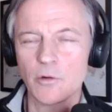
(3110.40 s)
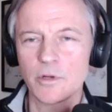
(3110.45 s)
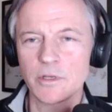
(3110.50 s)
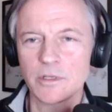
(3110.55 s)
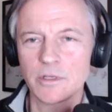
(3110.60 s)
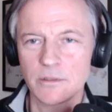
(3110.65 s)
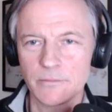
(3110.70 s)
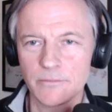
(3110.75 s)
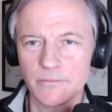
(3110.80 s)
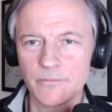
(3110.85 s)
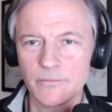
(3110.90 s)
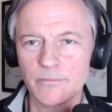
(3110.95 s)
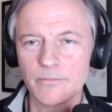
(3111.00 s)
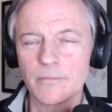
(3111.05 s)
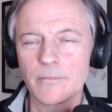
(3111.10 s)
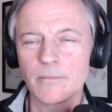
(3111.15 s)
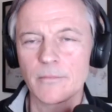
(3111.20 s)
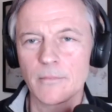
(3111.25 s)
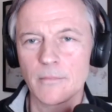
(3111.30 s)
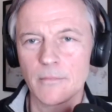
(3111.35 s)
Atlantis,
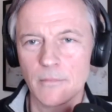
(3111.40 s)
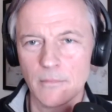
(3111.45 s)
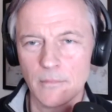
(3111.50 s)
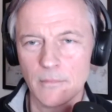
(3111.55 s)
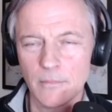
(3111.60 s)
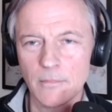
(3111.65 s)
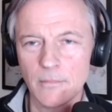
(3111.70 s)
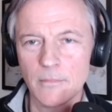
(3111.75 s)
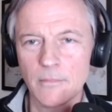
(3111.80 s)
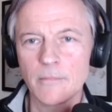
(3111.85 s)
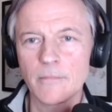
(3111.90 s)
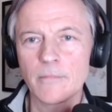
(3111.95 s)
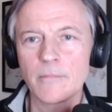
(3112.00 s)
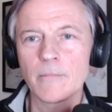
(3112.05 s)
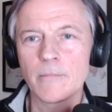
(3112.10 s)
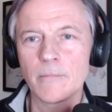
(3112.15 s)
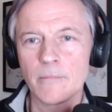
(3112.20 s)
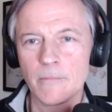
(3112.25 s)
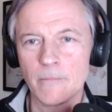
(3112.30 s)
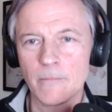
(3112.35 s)
the idea
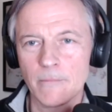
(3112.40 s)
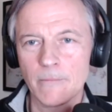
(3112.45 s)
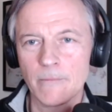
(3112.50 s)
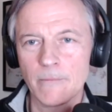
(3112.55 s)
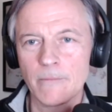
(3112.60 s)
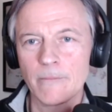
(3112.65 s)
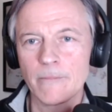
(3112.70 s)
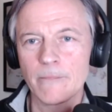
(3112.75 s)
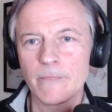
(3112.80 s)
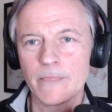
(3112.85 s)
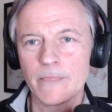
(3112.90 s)
that everything comes